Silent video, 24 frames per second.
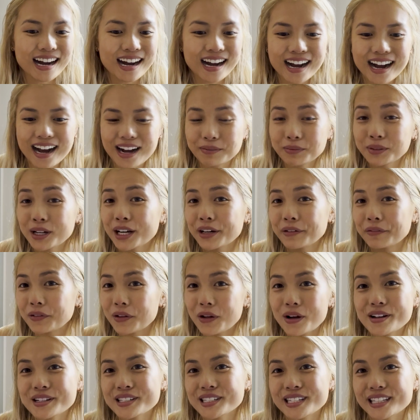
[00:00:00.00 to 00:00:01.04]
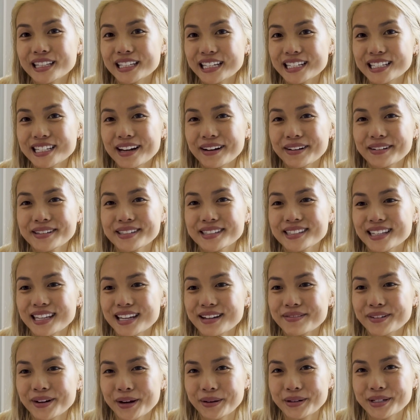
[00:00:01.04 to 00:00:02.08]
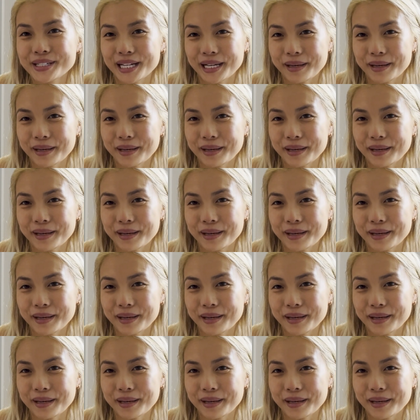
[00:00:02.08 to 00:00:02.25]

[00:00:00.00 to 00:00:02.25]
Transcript: I'm kind of lost in the entire sea of crochet